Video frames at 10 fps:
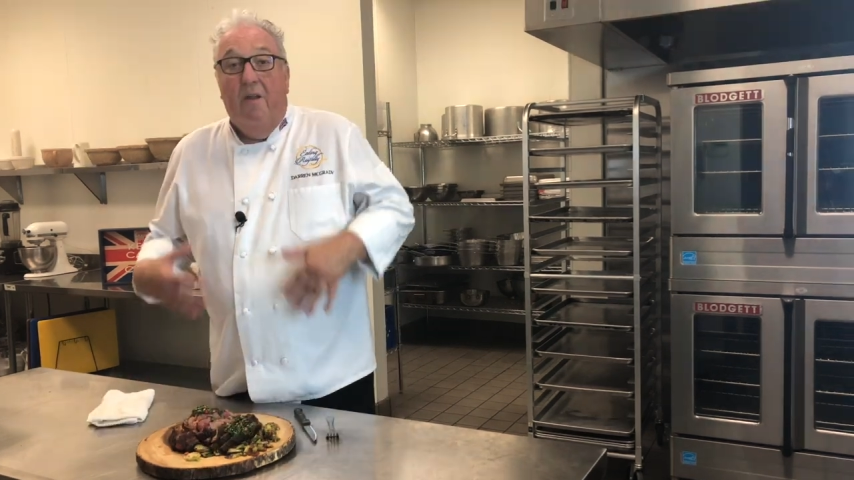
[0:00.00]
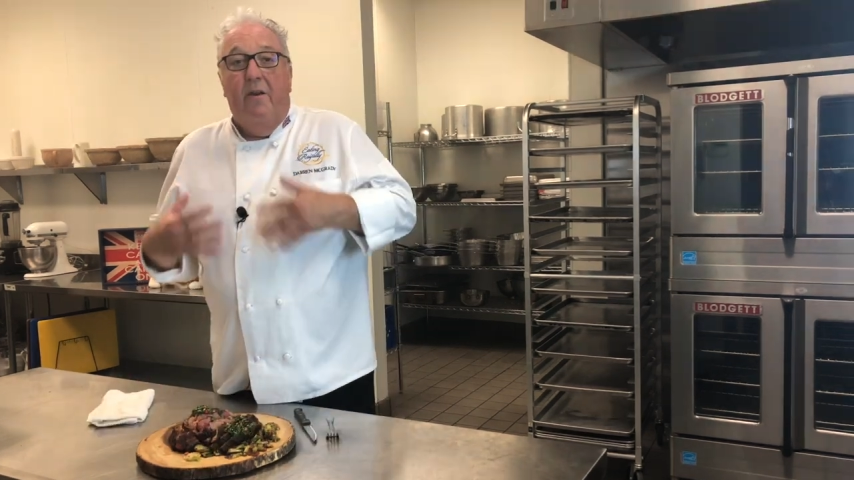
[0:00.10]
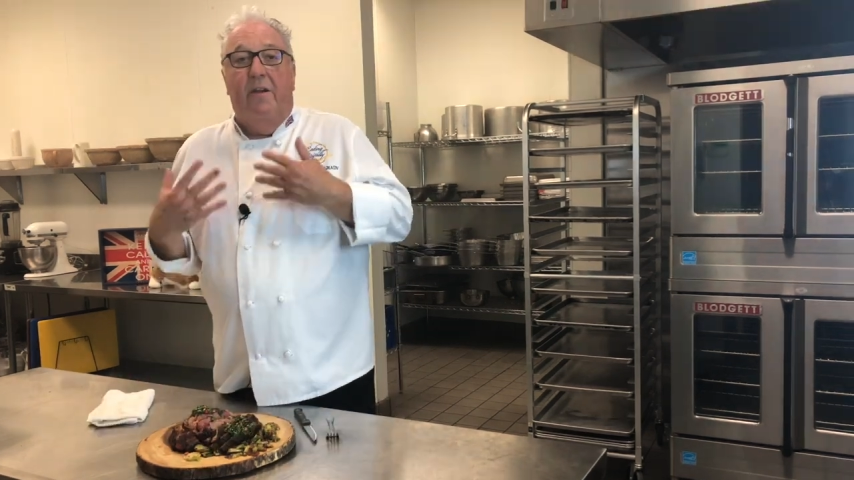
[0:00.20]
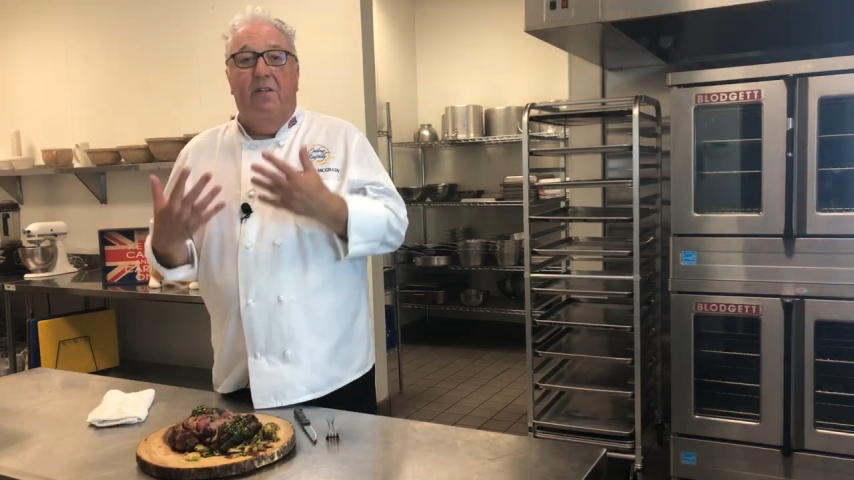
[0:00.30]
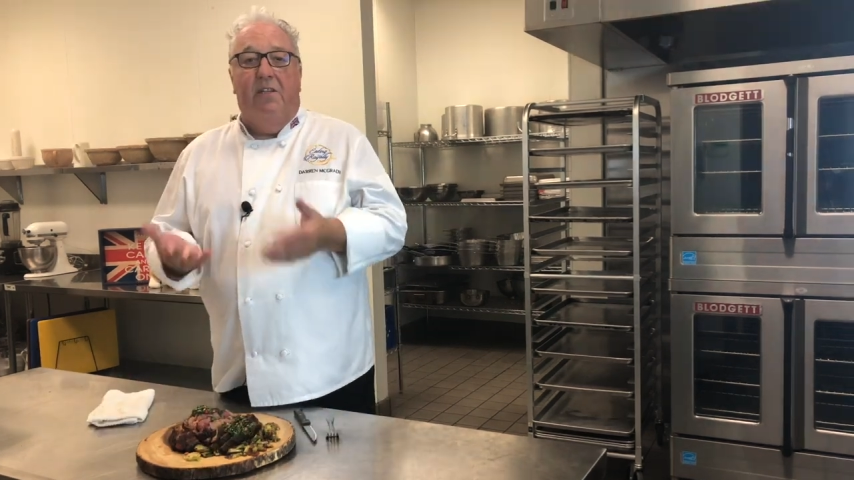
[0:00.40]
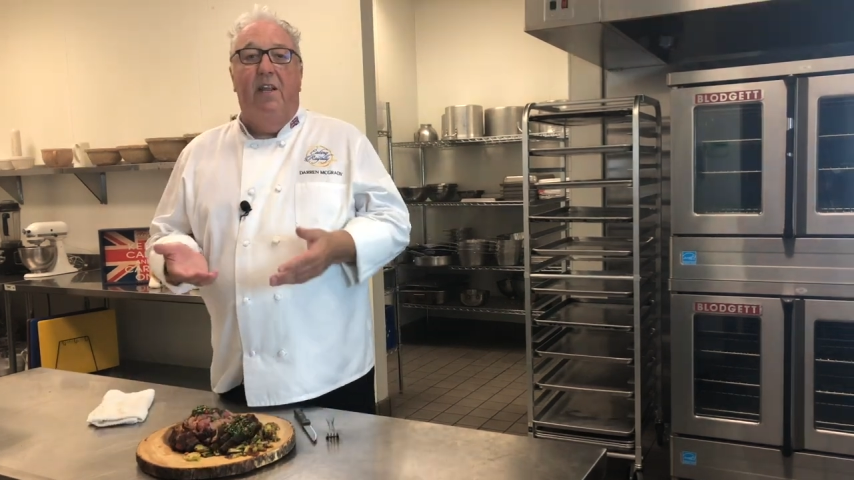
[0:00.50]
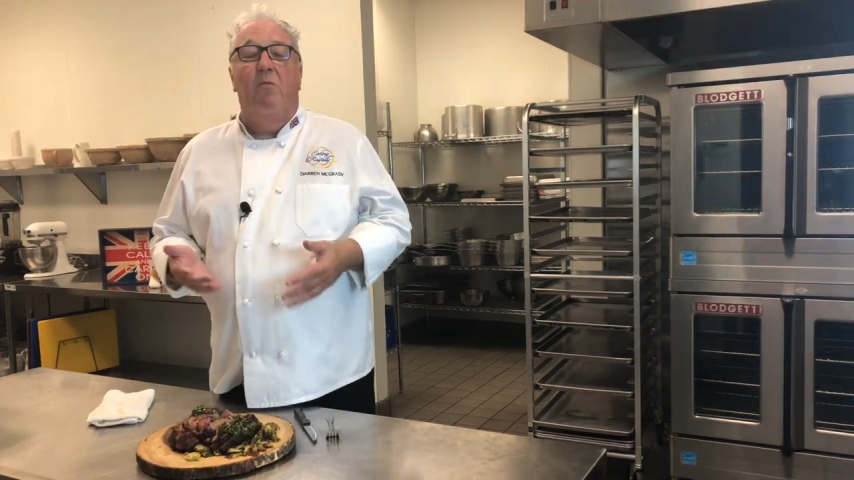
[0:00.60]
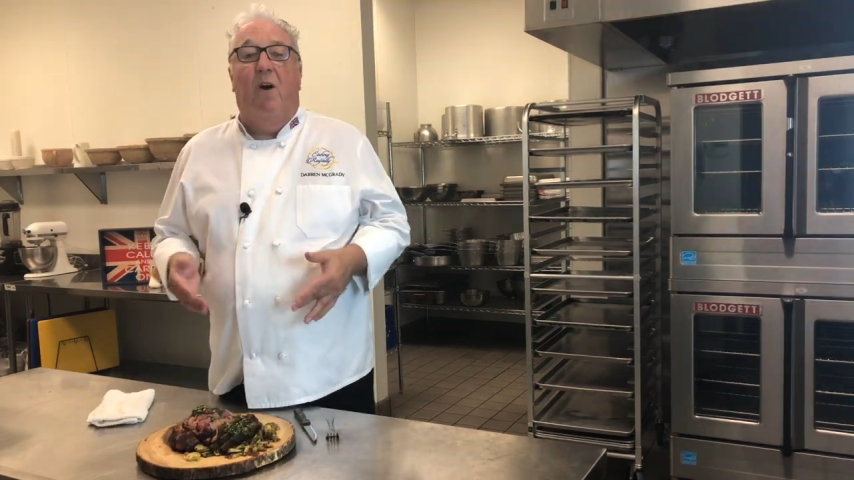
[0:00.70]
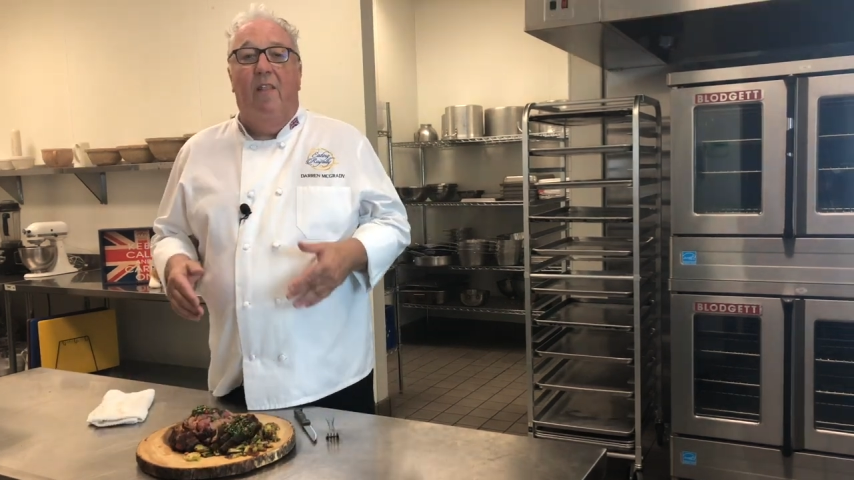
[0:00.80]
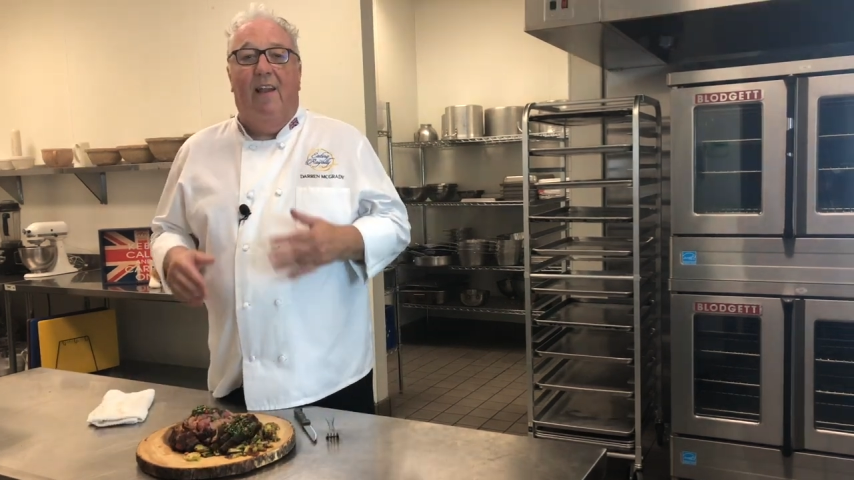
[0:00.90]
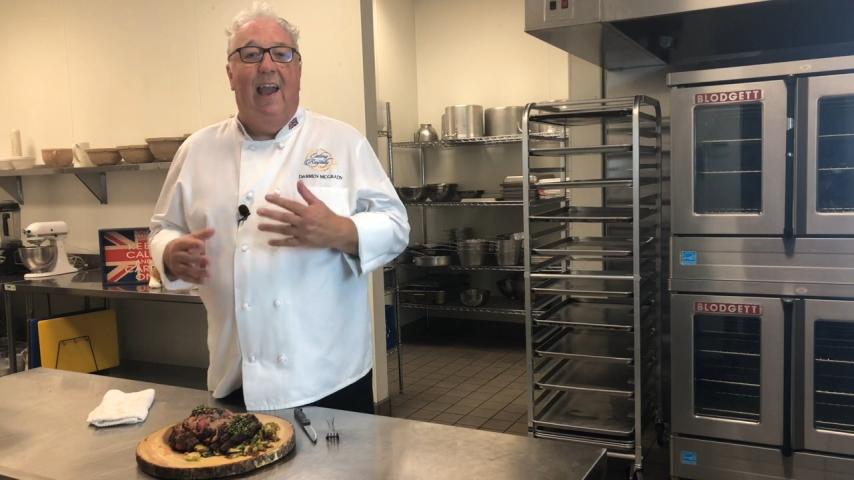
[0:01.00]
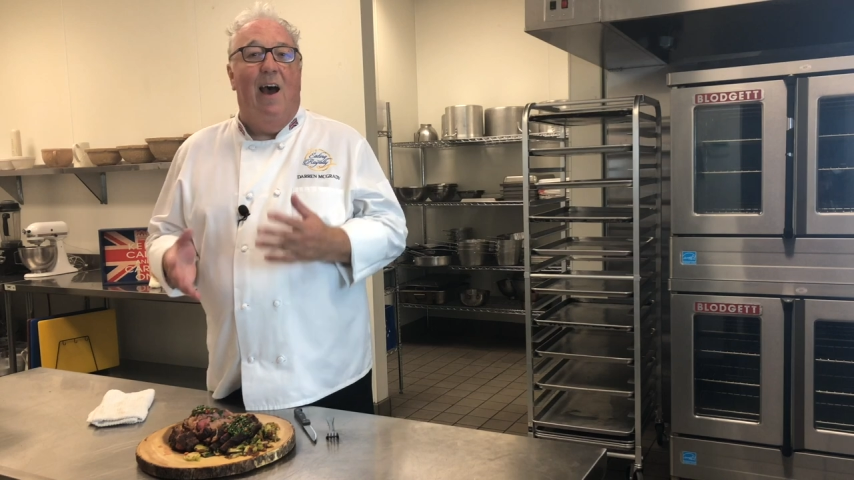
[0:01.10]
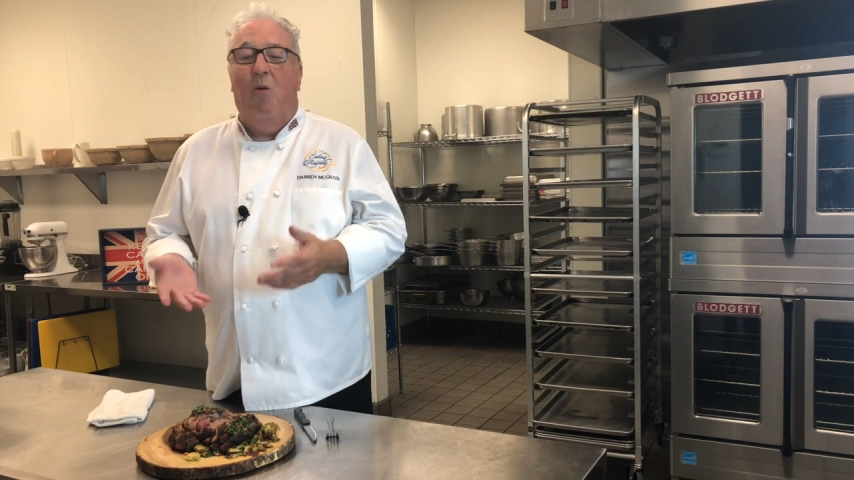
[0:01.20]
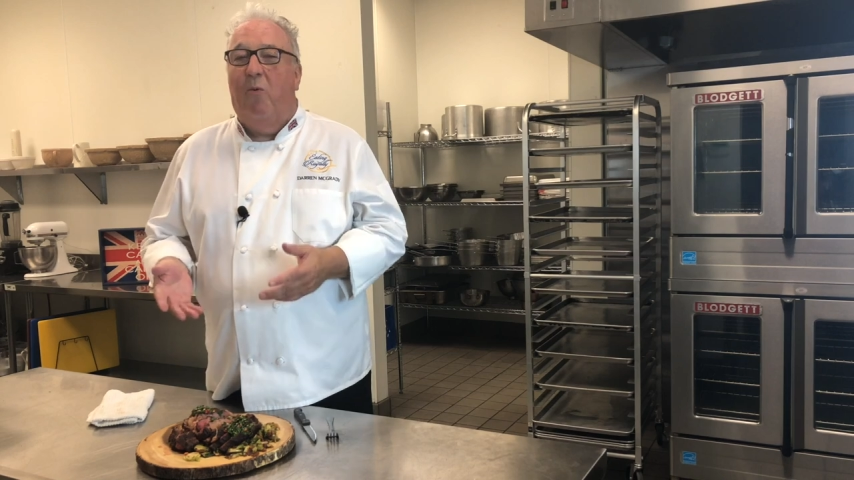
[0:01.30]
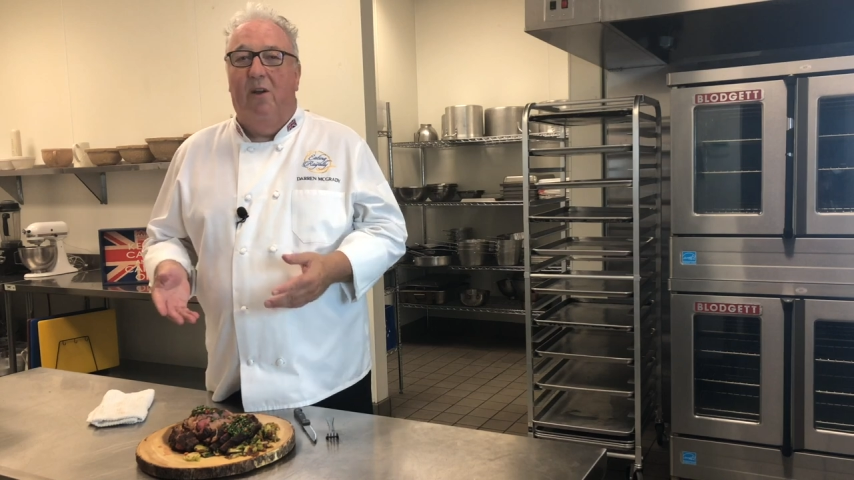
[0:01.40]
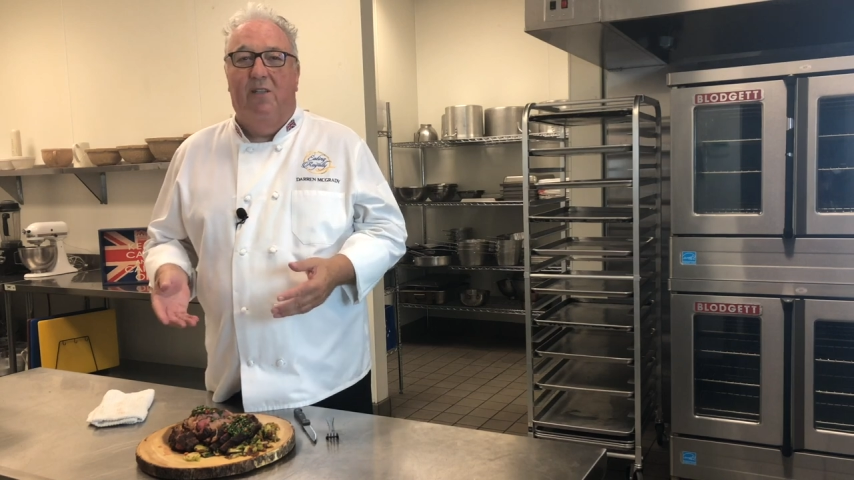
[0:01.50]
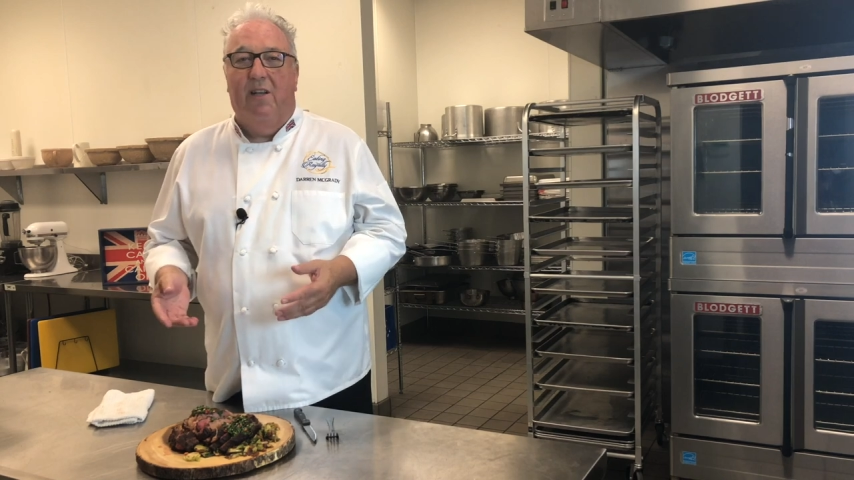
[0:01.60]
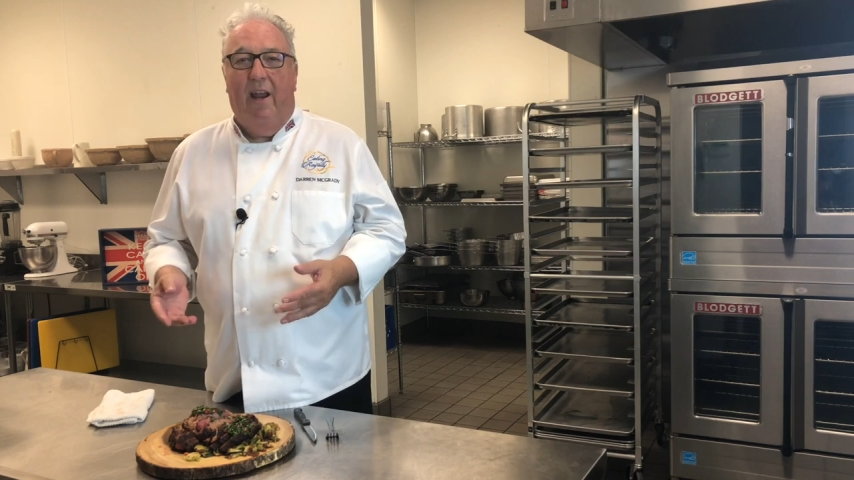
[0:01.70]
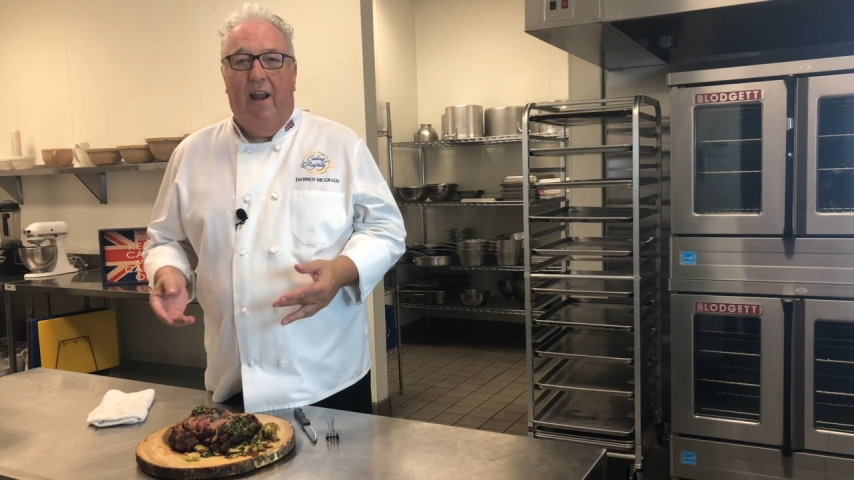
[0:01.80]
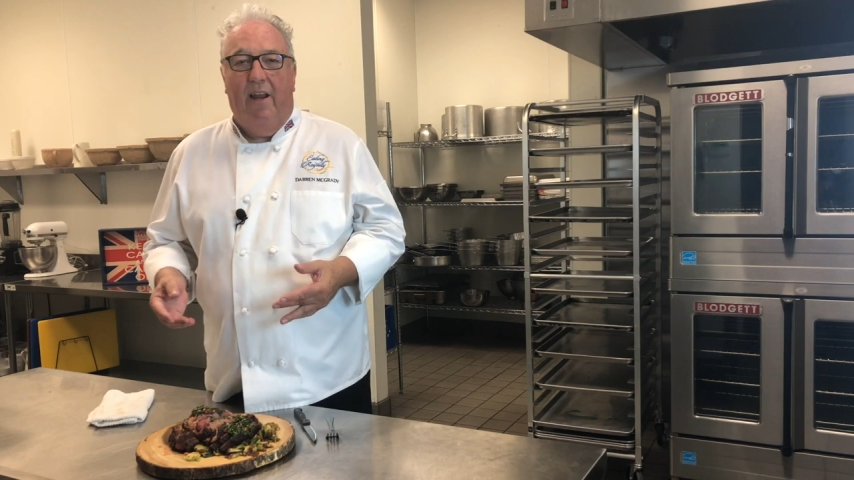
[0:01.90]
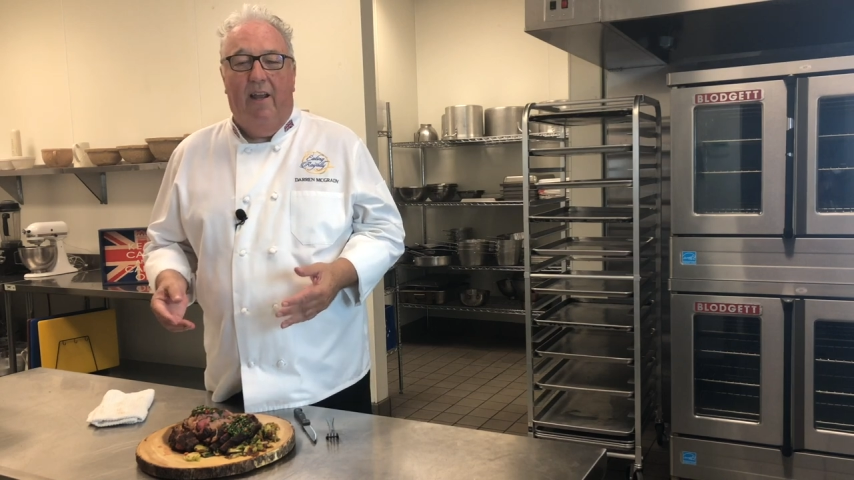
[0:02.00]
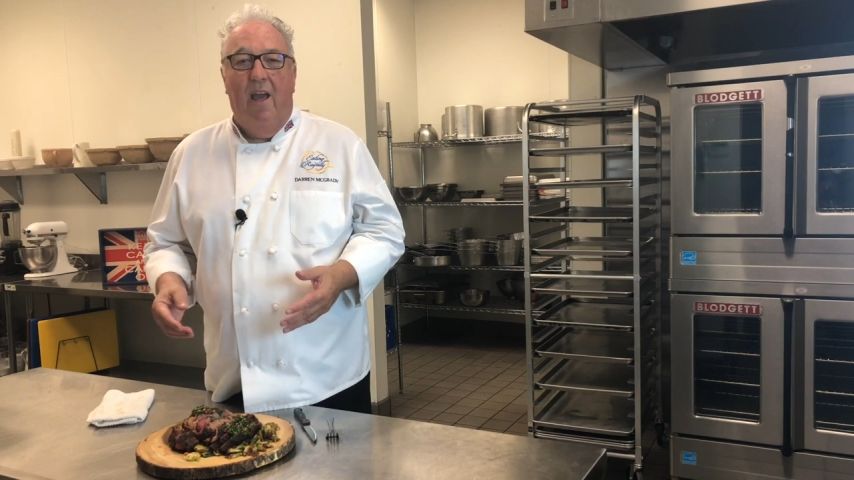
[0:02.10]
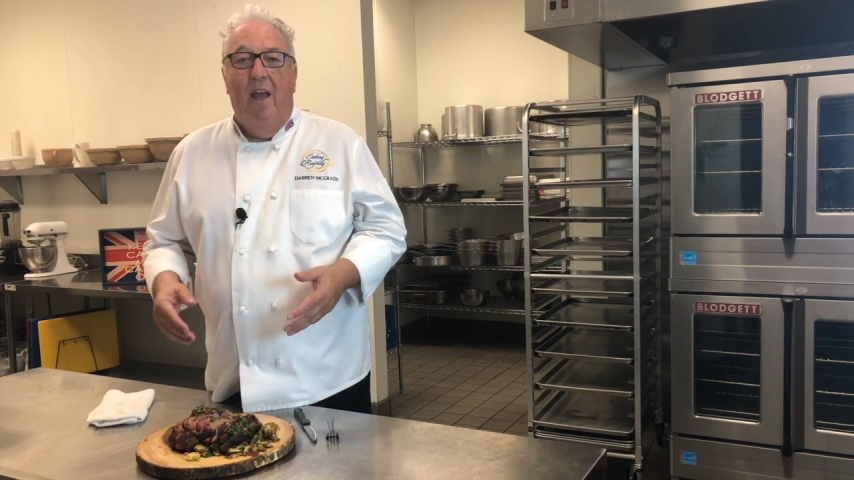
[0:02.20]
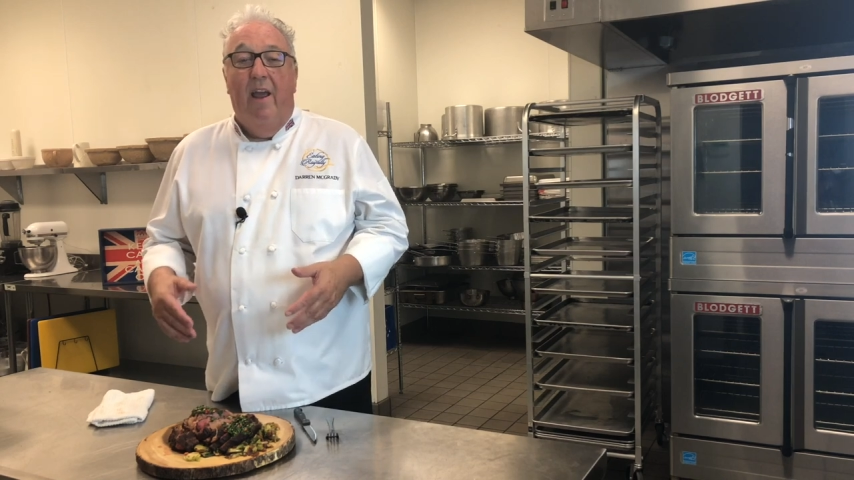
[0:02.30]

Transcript: You can see why the cowboy steak